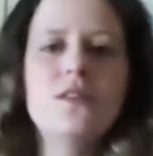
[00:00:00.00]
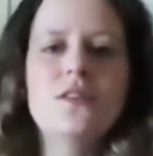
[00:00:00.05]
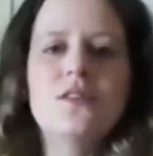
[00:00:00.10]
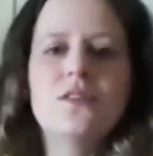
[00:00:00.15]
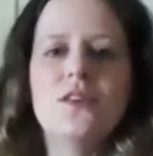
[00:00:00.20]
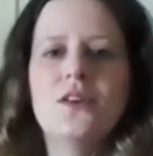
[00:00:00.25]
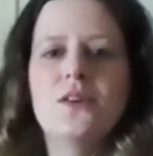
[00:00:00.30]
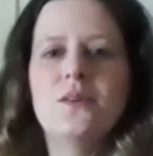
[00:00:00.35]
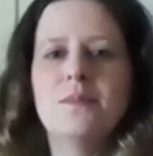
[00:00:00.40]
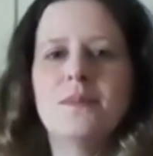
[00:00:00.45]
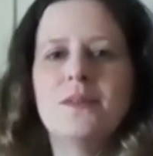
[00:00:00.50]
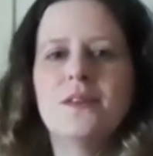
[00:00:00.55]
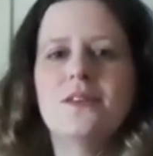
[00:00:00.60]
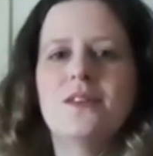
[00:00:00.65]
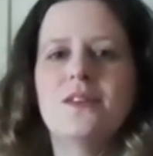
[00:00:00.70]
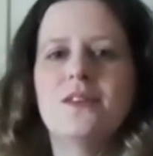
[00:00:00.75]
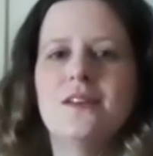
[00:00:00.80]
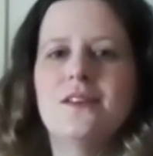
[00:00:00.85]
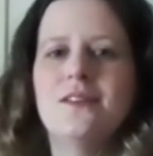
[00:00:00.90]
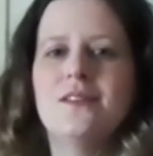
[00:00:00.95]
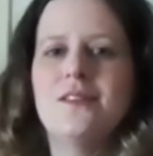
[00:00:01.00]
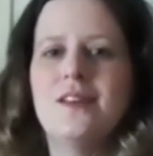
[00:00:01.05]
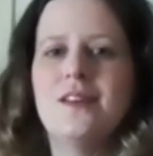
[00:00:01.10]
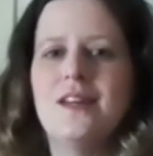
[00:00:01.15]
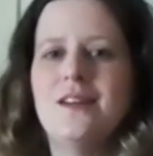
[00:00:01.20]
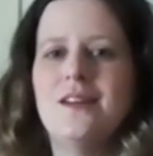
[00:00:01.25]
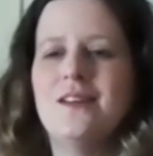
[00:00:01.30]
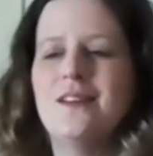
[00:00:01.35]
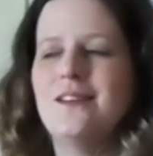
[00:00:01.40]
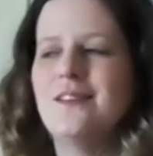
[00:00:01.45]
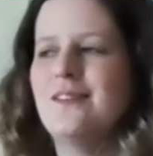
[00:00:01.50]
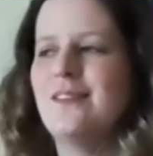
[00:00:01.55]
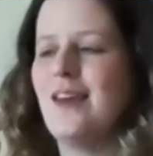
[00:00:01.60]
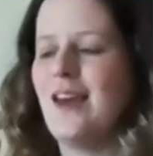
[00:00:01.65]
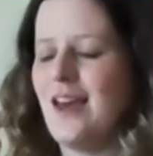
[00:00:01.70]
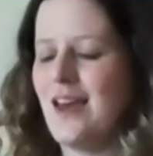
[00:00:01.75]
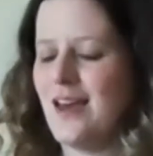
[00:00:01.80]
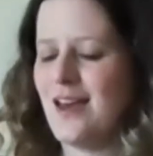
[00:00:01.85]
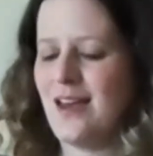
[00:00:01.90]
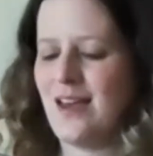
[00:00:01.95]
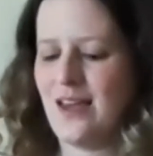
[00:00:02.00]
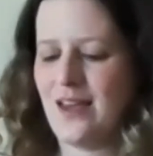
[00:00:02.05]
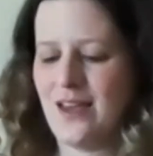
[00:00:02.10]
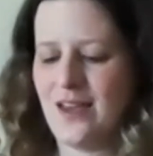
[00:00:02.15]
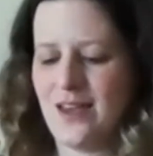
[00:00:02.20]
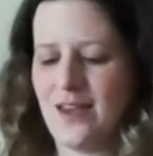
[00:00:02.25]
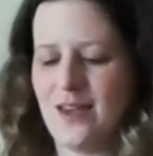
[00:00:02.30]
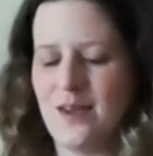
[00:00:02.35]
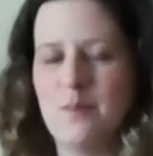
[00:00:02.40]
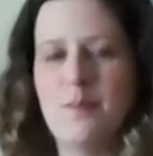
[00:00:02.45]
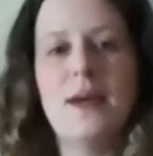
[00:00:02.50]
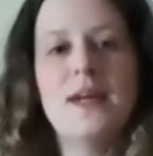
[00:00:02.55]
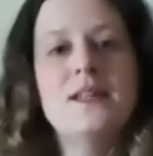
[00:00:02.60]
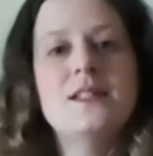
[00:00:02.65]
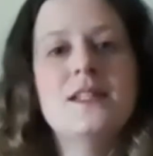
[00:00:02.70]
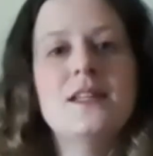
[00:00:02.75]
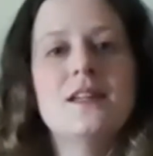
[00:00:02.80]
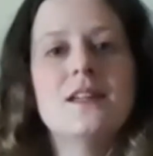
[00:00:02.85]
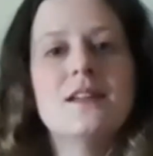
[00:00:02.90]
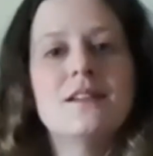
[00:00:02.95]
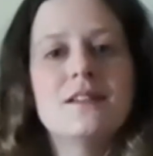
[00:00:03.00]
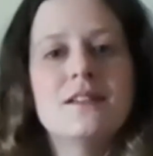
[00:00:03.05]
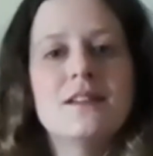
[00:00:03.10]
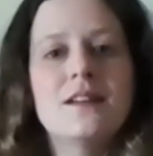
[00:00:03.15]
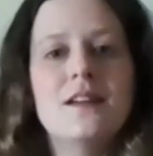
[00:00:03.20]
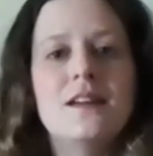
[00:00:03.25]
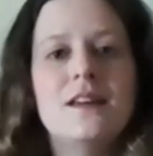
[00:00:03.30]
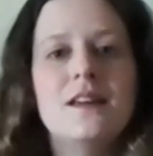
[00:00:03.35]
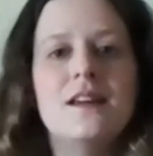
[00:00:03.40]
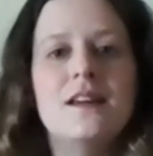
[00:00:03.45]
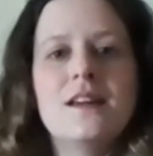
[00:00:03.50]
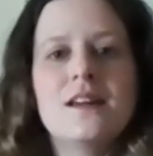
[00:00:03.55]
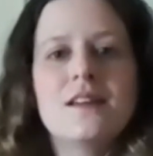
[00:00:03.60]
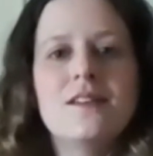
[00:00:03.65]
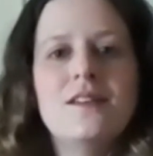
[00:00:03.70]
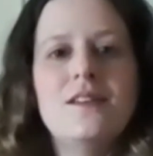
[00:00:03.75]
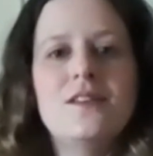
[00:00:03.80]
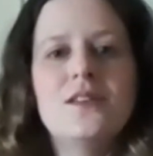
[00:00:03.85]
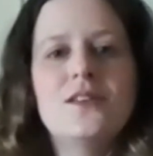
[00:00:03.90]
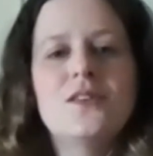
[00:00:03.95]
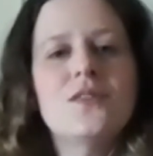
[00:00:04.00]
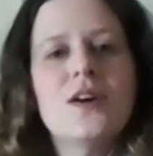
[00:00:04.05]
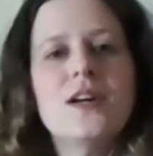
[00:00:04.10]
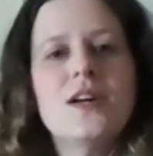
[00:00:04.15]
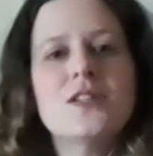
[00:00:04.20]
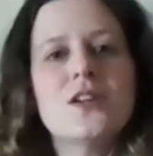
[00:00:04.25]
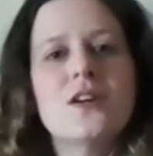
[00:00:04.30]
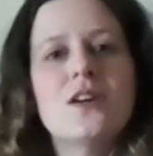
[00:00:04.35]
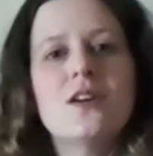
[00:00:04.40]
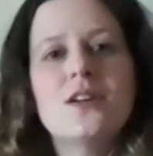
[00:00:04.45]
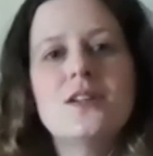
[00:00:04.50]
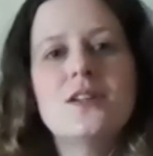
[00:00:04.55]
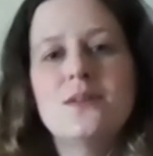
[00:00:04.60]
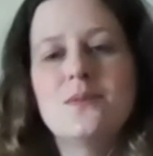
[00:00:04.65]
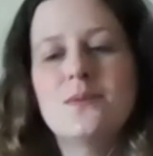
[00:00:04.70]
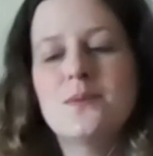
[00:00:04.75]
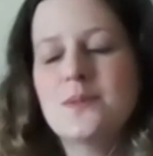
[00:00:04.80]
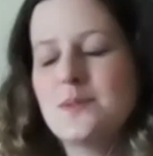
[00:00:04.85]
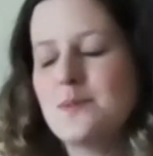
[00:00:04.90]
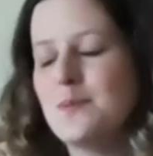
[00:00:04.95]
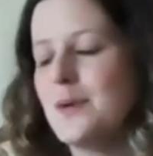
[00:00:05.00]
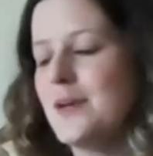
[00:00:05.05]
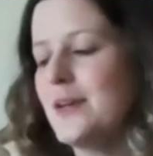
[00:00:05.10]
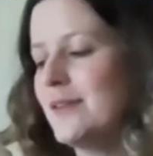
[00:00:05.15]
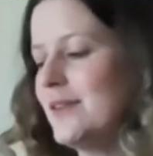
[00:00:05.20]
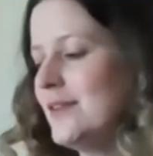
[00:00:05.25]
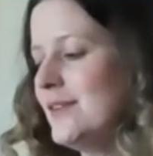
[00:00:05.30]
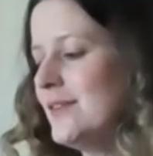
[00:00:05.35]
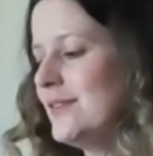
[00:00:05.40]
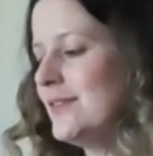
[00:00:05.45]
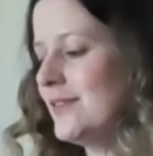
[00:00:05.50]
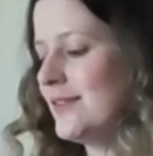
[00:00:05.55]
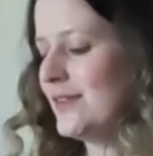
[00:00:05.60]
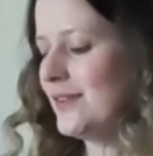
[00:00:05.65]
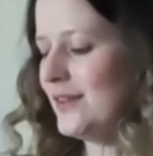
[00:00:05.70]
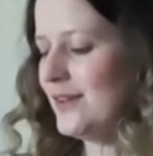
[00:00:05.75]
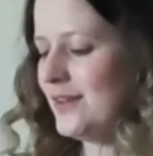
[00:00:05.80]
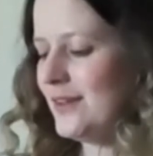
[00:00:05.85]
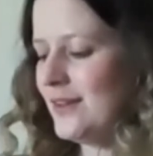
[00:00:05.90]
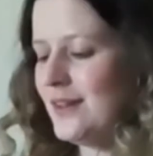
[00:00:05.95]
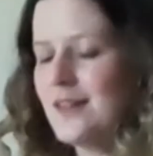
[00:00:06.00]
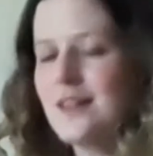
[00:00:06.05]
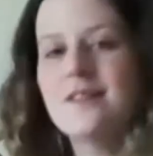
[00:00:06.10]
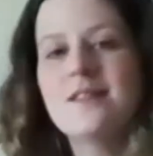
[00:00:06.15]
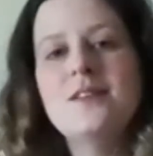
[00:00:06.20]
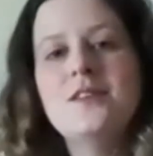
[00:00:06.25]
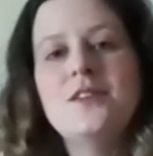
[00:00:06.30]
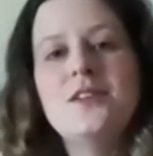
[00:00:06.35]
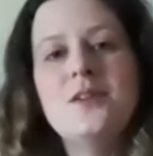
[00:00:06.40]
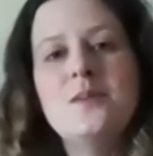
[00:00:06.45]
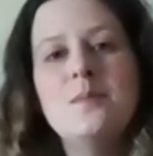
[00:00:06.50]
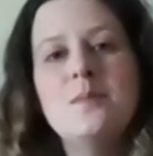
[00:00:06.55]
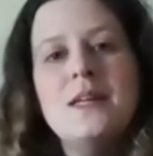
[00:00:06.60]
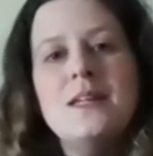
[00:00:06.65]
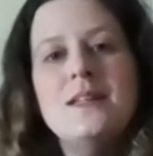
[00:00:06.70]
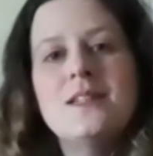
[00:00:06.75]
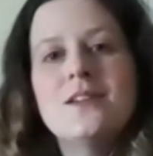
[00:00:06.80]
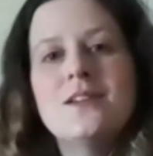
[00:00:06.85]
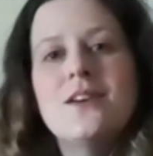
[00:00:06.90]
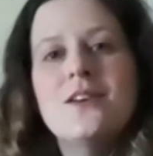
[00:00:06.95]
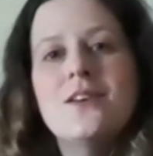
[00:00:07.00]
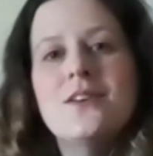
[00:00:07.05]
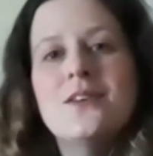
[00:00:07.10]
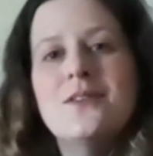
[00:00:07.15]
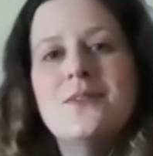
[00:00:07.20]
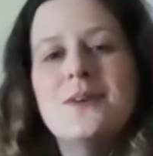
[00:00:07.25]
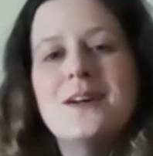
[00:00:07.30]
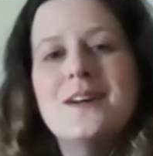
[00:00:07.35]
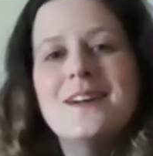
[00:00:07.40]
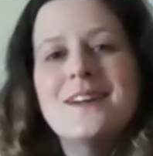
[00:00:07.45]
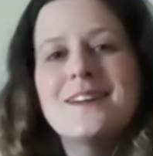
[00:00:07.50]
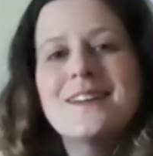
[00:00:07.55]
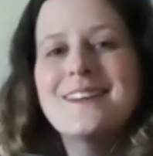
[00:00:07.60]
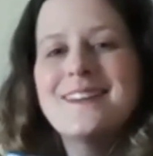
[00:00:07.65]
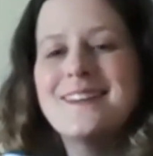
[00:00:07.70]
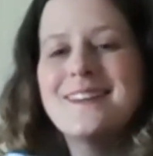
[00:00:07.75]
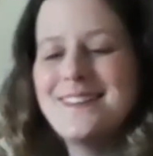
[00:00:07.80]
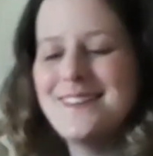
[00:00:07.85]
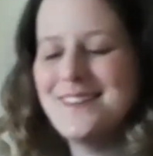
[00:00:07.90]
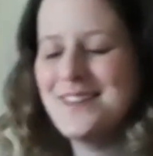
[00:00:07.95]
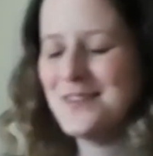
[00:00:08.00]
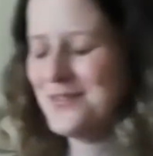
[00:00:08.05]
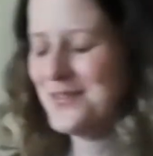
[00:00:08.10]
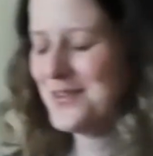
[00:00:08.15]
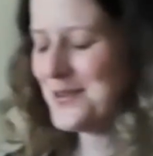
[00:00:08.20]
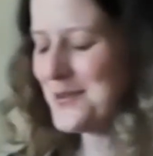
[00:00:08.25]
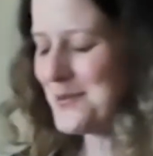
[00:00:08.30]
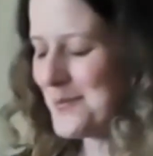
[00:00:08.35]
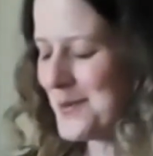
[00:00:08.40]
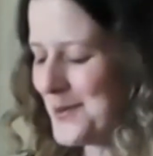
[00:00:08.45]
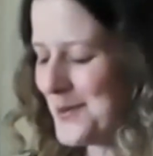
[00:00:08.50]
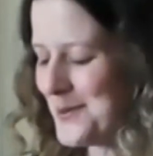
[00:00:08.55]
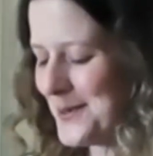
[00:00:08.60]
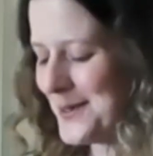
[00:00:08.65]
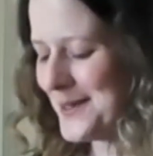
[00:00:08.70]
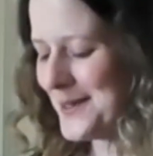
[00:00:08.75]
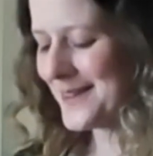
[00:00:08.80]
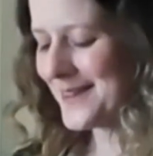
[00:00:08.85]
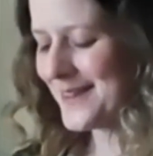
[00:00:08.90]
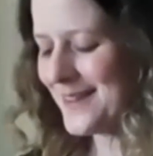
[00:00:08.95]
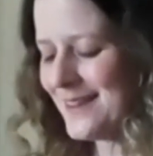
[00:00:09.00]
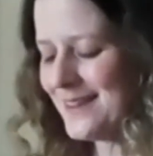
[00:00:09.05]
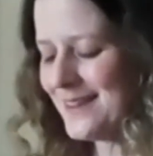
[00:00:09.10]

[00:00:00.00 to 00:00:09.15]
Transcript: assume that this is a painting. This is fragile, I don't want to break this. It's a new media artwork, it's a film artwork.